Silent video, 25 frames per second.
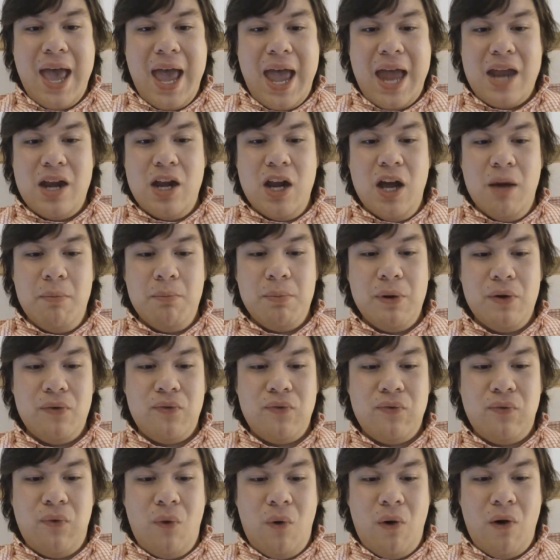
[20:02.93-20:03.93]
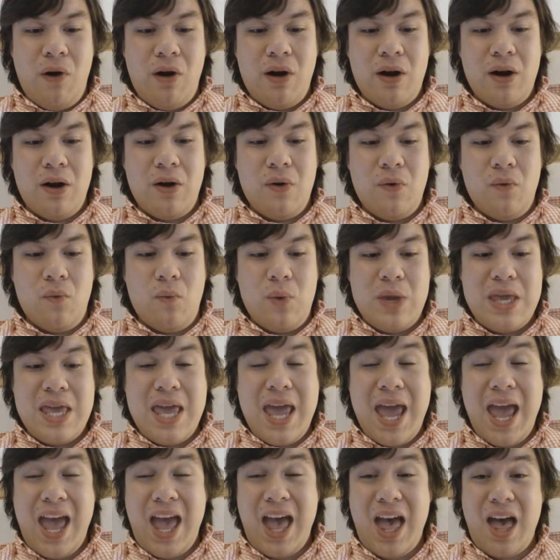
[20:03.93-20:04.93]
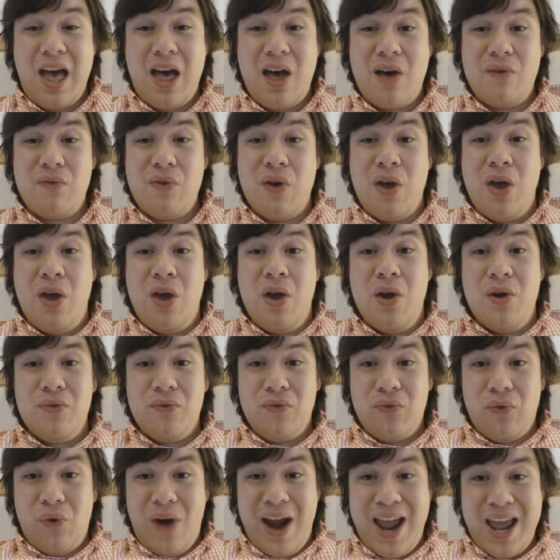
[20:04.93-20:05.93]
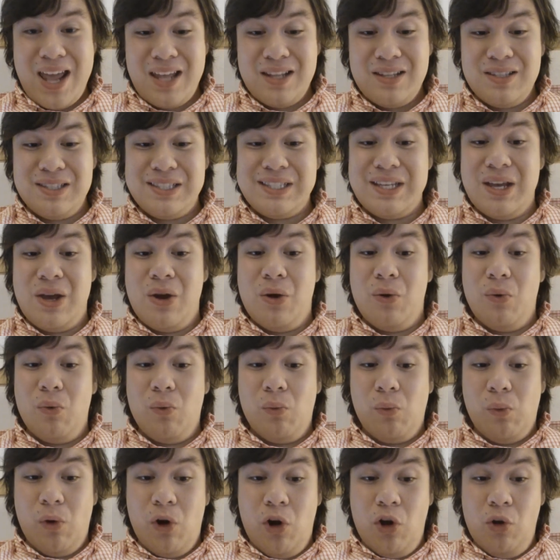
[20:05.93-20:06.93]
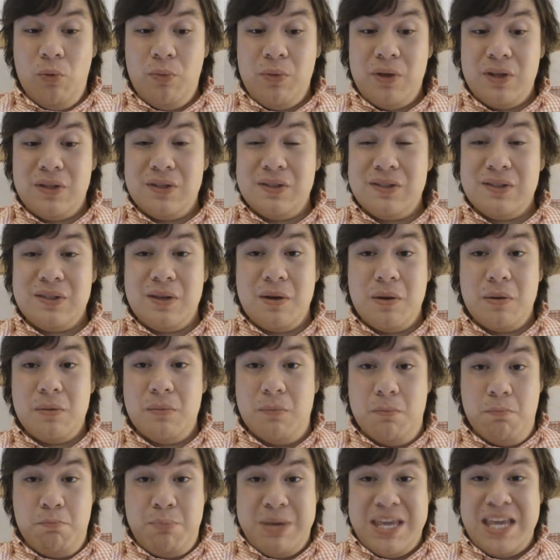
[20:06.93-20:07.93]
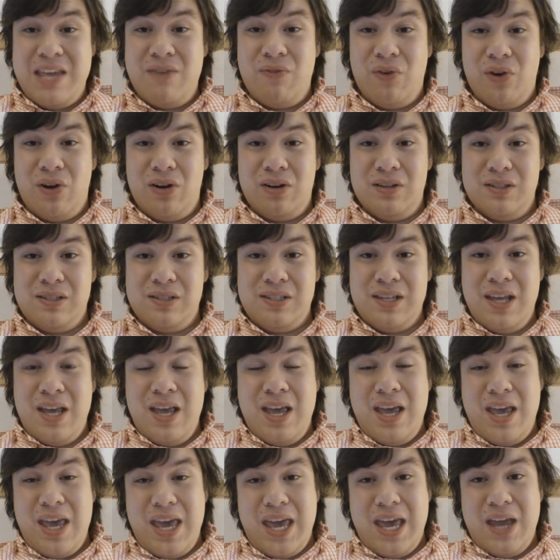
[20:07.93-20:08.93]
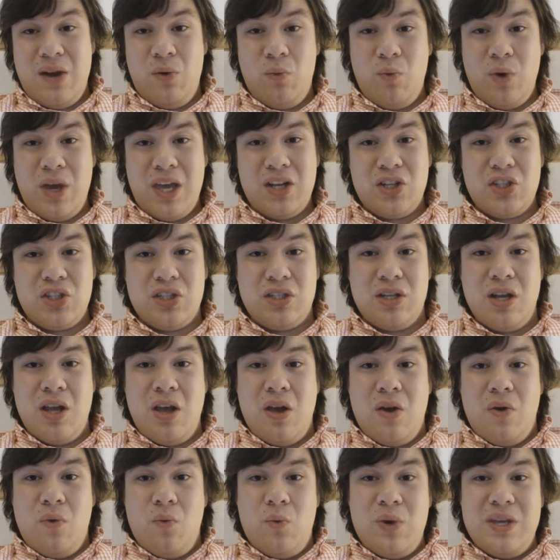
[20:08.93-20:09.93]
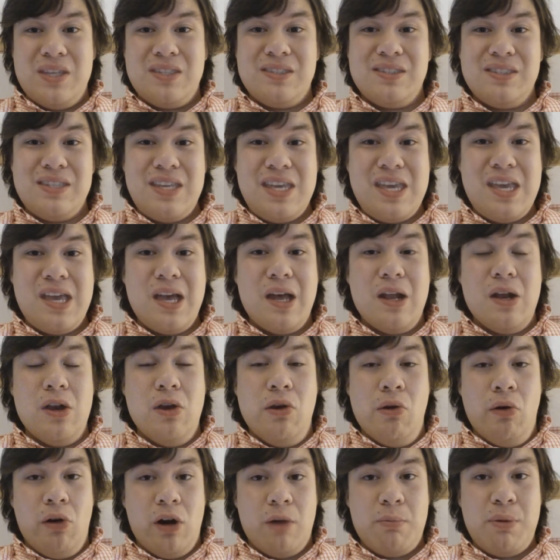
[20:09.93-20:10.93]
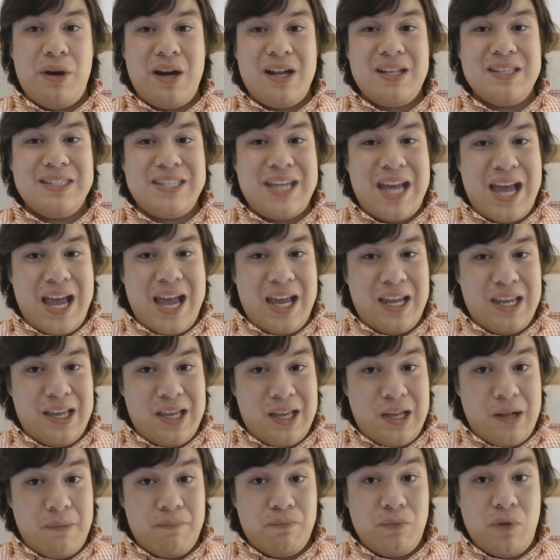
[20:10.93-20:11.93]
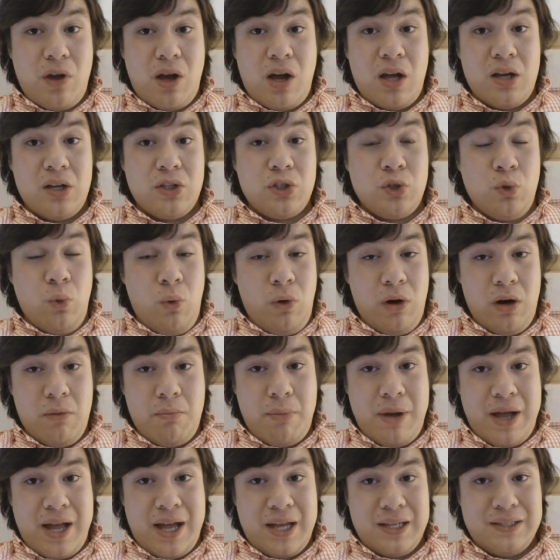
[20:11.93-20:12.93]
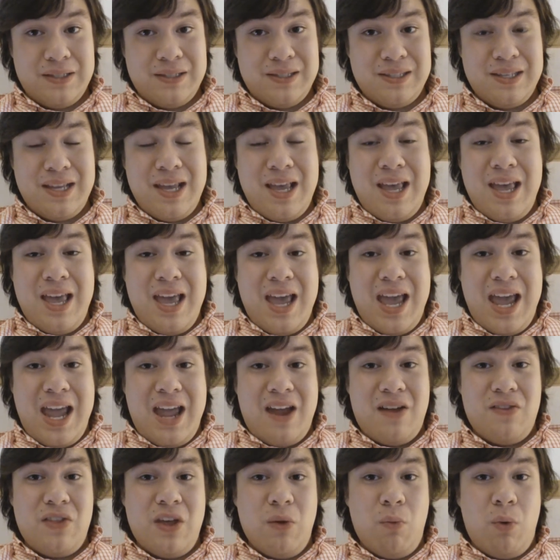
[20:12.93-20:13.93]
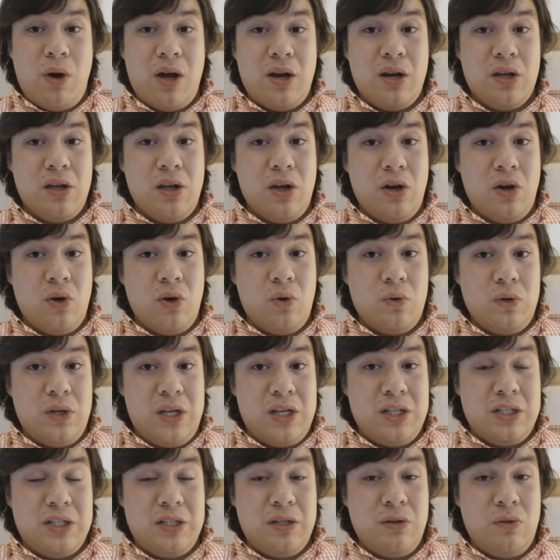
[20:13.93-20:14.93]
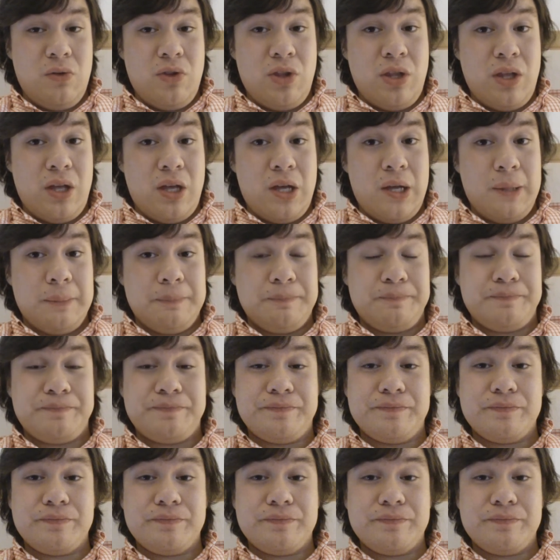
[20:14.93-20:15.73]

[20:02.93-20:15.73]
At number four, we have Friends, Romans, Beavers, in which we see Norbert and Daggett on a tour bus and they want to go into the